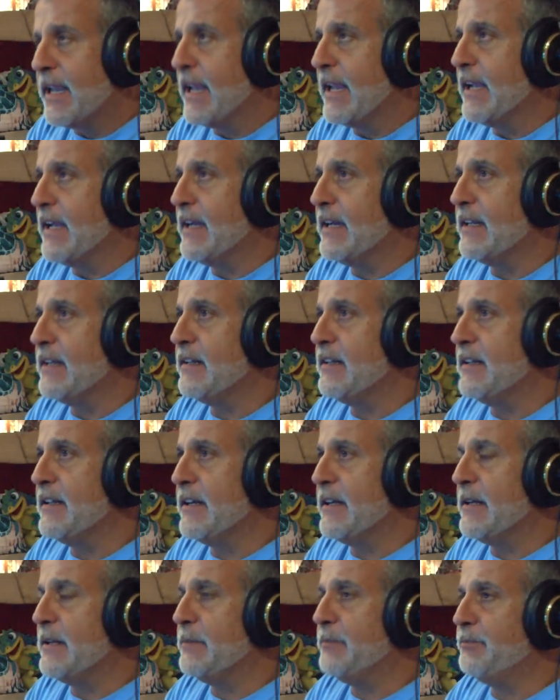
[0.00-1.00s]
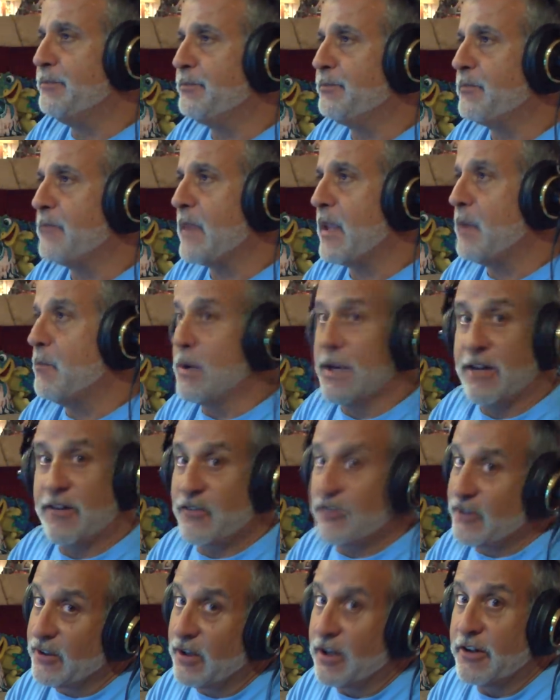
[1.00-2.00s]
and um, but
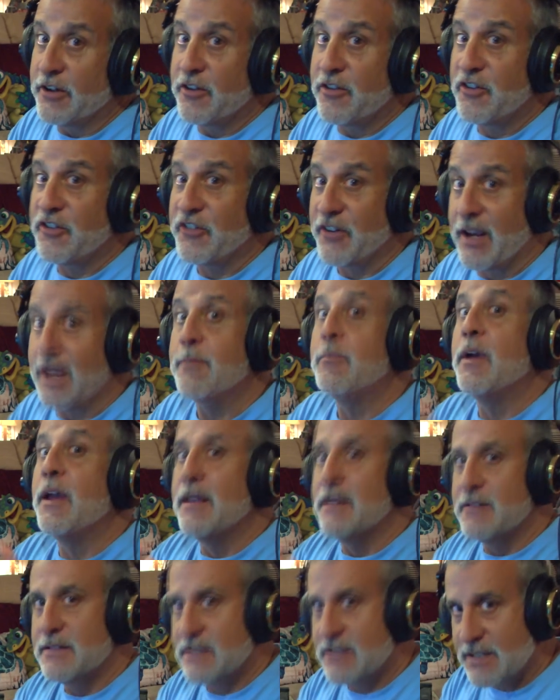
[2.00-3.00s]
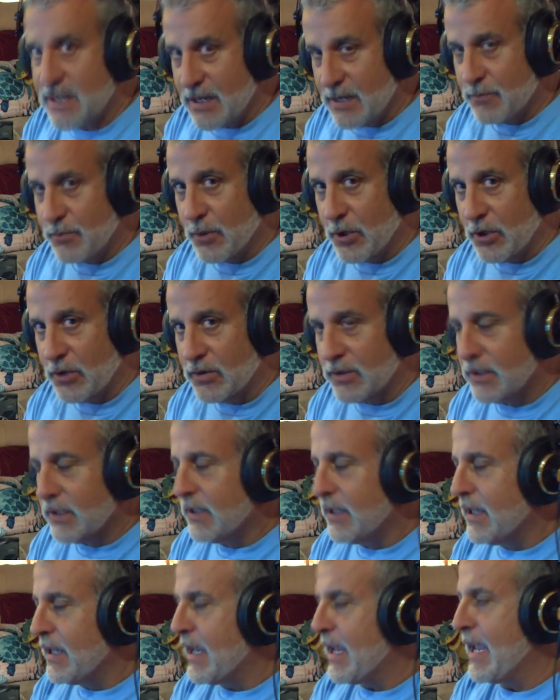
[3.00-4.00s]
it's still under the same tempo.
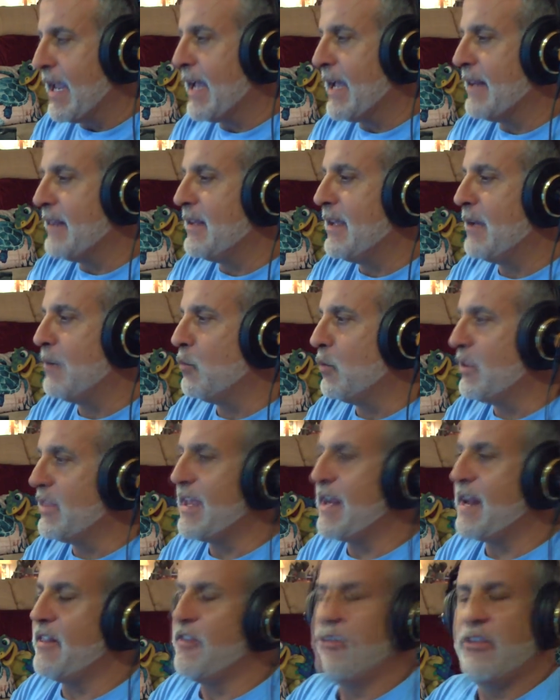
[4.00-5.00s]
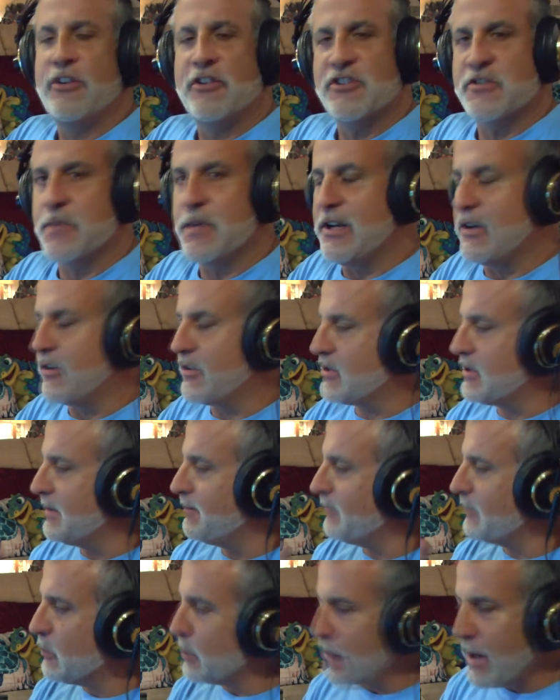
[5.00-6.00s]
And then with that, there's meters.
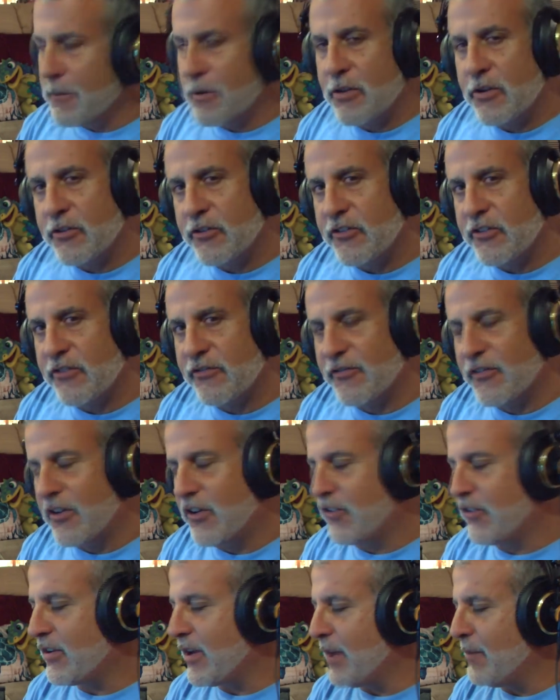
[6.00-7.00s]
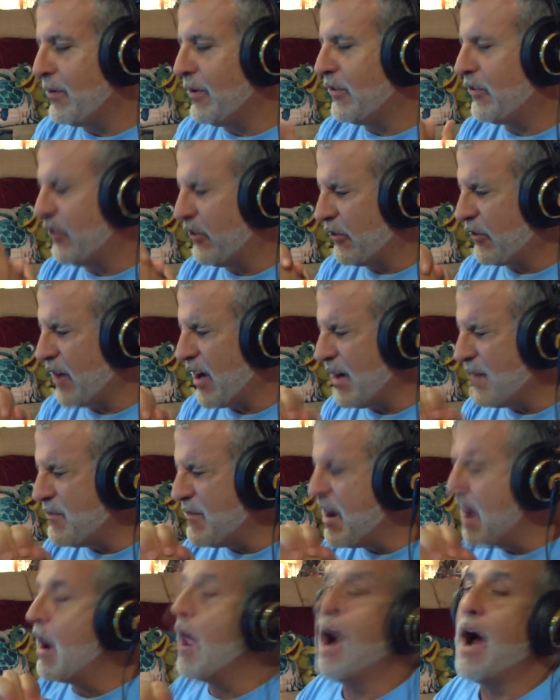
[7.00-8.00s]
Remember, this is a first time listen, so
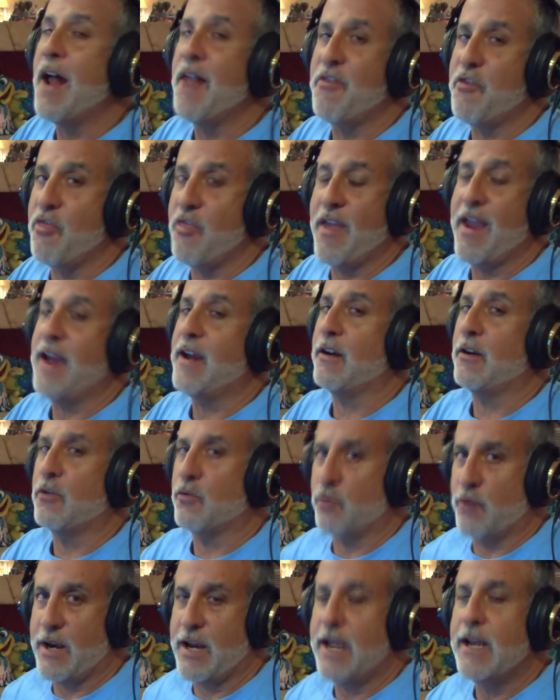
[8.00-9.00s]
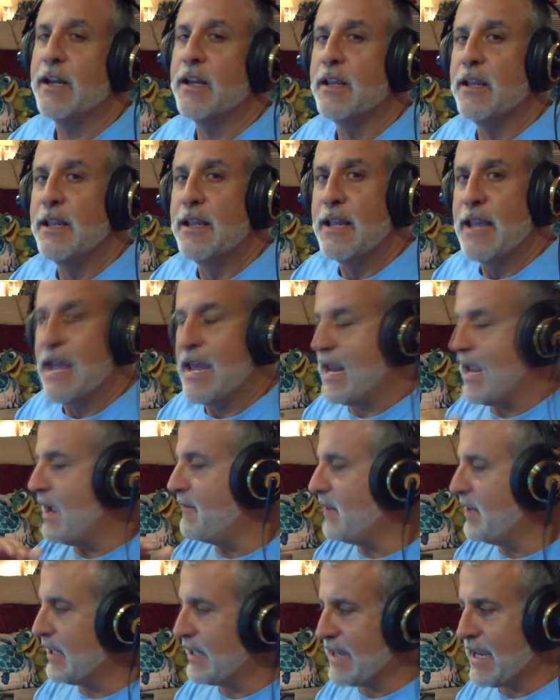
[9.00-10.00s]
I'm not that great at
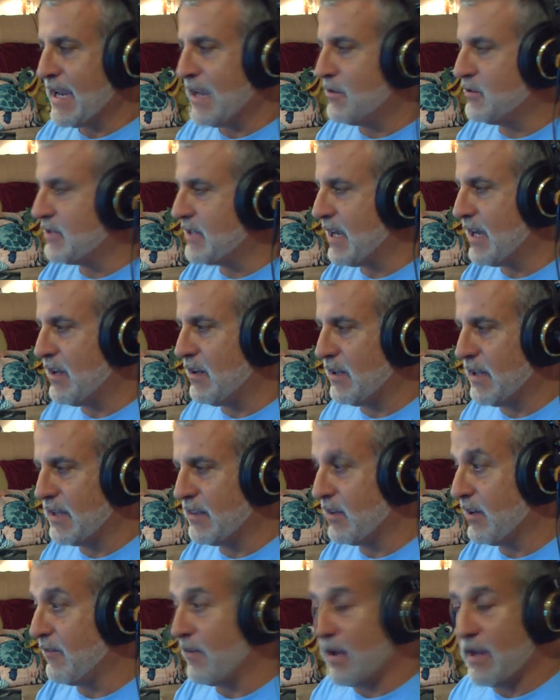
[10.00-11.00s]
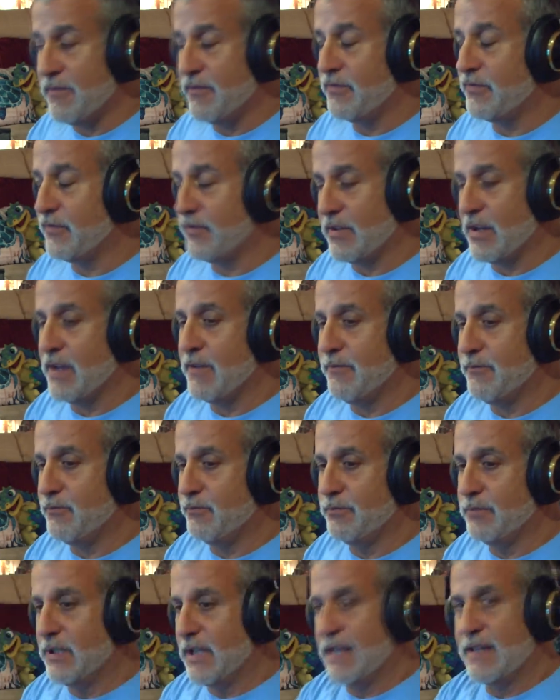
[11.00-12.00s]
having to count out like that. I've, I
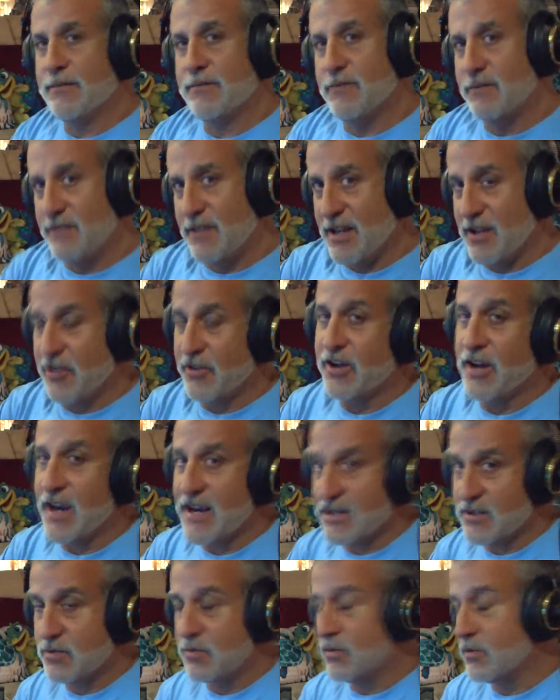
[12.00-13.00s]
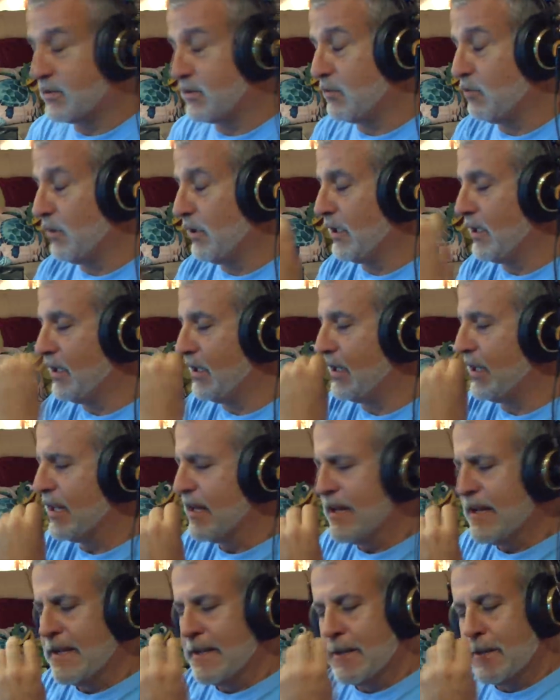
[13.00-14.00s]
like the other guys who are really good at it.